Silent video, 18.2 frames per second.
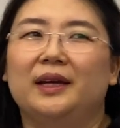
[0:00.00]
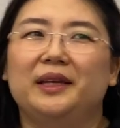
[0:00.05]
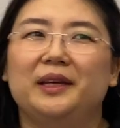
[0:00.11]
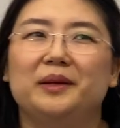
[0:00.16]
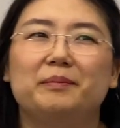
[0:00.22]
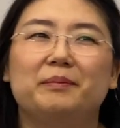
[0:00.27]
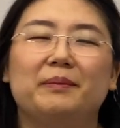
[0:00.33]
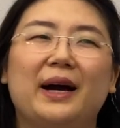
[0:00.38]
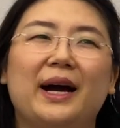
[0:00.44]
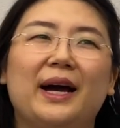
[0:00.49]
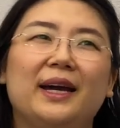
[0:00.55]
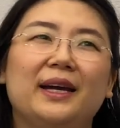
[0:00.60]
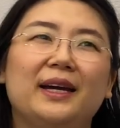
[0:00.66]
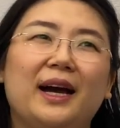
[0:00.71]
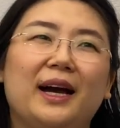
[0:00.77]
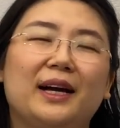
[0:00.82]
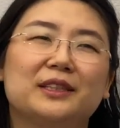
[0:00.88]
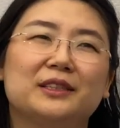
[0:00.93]
it
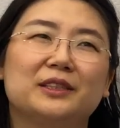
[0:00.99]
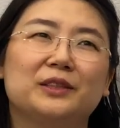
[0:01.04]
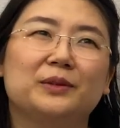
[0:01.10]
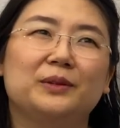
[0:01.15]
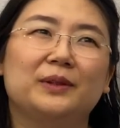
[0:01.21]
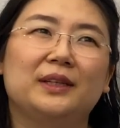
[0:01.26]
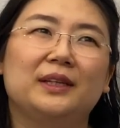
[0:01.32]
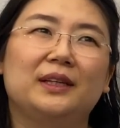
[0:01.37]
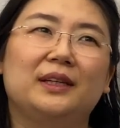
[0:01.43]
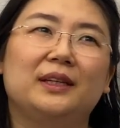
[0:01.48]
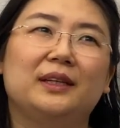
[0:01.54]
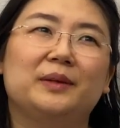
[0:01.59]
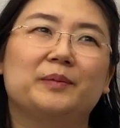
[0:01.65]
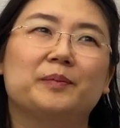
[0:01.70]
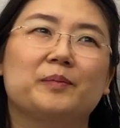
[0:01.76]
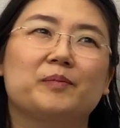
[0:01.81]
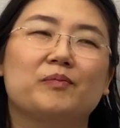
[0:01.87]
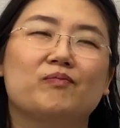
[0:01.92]
might
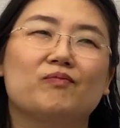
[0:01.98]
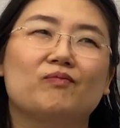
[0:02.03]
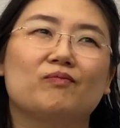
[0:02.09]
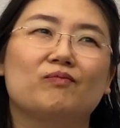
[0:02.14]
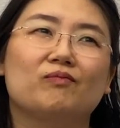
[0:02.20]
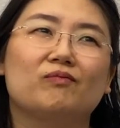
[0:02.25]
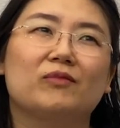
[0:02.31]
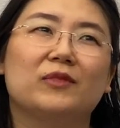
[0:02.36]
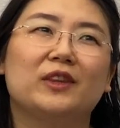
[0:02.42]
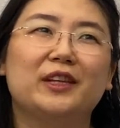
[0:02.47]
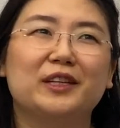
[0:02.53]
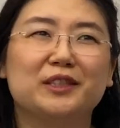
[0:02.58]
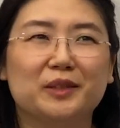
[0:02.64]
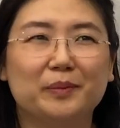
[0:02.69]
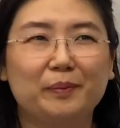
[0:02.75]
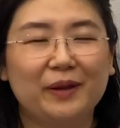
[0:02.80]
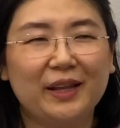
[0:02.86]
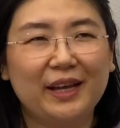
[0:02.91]
actually
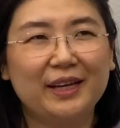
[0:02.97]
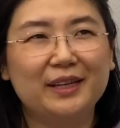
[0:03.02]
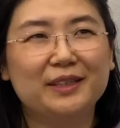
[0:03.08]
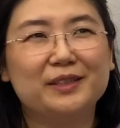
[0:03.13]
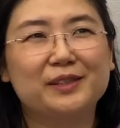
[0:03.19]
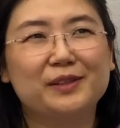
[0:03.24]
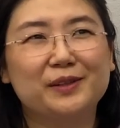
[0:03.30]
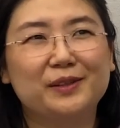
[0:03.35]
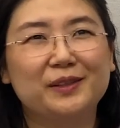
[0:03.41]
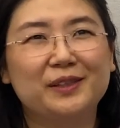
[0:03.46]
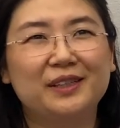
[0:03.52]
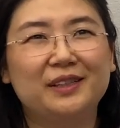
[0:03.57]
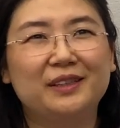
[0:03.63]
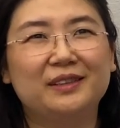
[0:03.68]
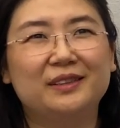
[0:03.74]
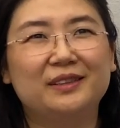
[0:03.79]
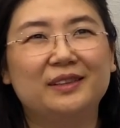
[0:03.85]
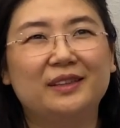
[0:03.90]
display a
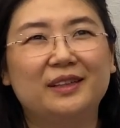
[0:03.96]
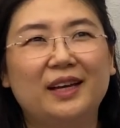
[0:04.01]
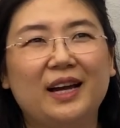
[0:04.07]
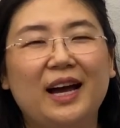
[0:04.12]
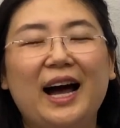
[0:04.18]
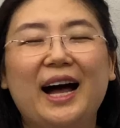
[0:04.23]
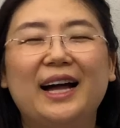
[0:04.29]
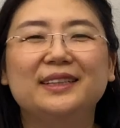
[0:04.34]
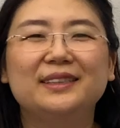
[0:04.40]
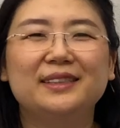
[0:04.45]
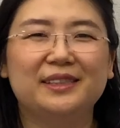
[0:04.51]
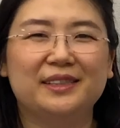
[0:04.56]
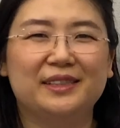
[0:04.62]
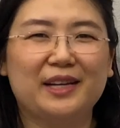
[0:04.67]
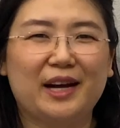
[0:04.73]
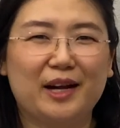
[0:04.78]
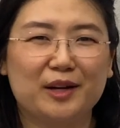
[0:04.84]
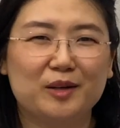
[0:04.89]
certain
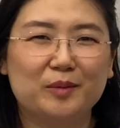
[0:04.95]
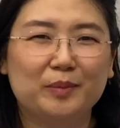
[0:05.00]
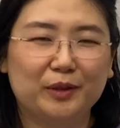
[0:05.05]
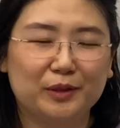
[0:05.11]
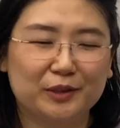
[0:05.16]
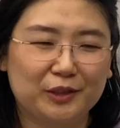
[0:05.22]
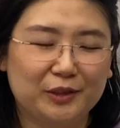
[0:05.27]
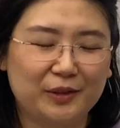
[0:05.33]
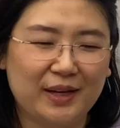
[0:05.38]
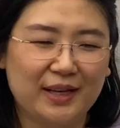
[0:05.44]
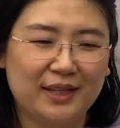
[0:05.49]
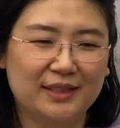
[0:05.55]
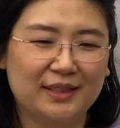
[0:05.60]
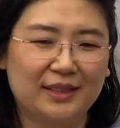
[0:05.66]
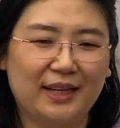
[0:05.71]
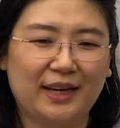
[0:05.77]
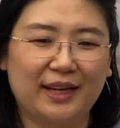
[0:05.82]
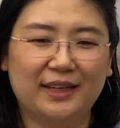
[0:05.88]
undesirable
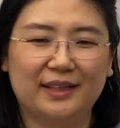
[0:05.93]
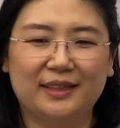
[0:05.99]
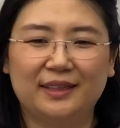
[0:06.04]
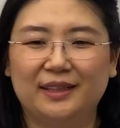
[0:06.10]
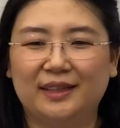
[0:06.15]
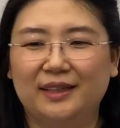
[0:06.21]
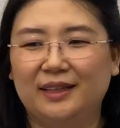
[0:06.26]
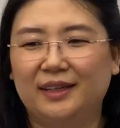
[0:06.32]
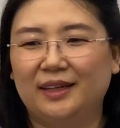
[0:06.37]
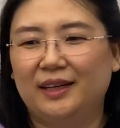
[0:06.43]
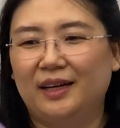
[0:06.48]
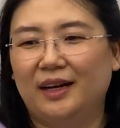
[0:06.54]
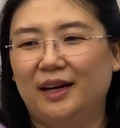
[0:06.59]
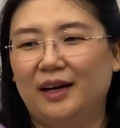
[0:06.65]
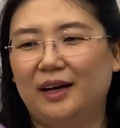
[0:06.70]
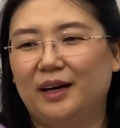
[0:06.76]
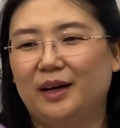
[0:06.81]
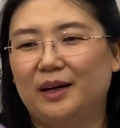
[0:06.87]
traits like
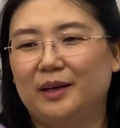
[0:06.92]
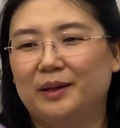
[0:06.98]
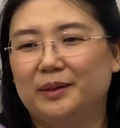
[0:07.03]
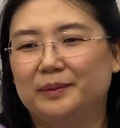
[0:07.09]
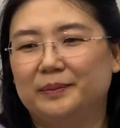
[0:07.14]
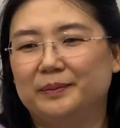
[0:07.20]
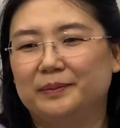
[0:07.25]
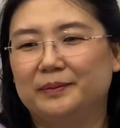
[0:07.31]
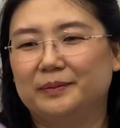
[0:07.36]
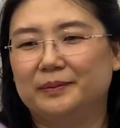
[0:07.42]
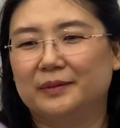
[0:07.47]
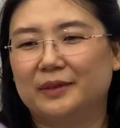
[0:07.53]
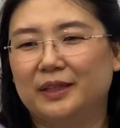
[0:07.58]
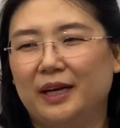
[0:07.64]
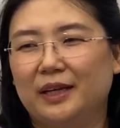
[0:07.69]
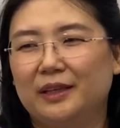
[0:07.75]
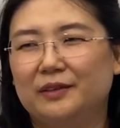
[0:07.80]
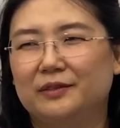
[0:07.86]
um,
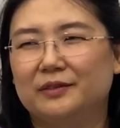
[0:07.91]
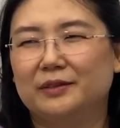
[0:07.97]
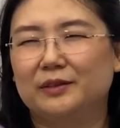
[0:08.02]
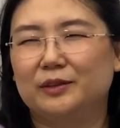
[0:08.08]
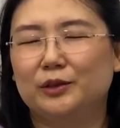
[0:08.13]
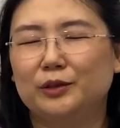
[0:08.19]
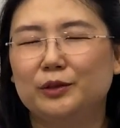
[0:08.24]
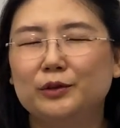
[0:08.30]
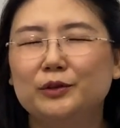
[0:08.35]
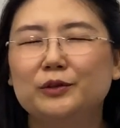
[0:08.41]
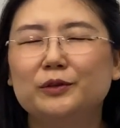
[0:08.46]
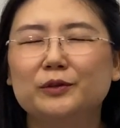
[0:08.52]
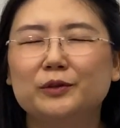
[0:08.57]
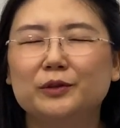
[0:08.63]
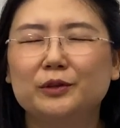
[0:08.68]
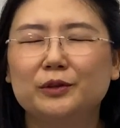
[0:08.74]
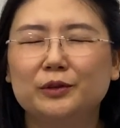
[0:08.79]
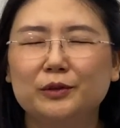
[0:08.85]
kind of
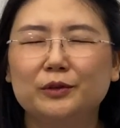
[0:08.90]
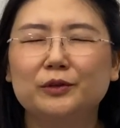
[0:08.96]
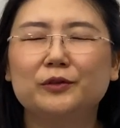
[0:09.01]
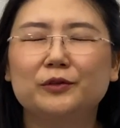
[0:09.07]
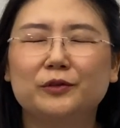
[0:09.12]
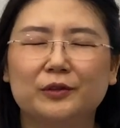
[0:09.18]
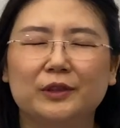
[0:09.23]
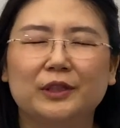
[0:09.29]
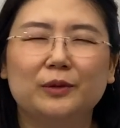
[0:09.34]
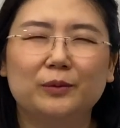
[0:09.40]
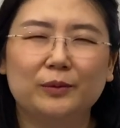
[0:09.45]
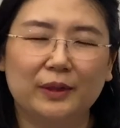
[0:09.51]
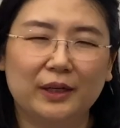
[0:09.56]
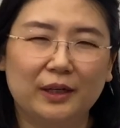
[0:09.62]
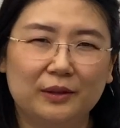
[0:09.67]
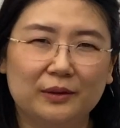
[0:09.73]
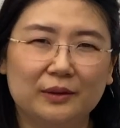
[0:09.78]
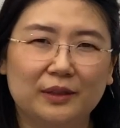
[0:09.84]
too
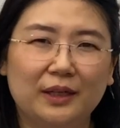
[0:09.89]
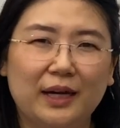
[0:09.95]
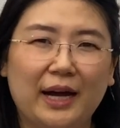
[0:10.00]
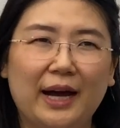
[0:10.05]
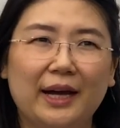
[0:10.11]
free-willed.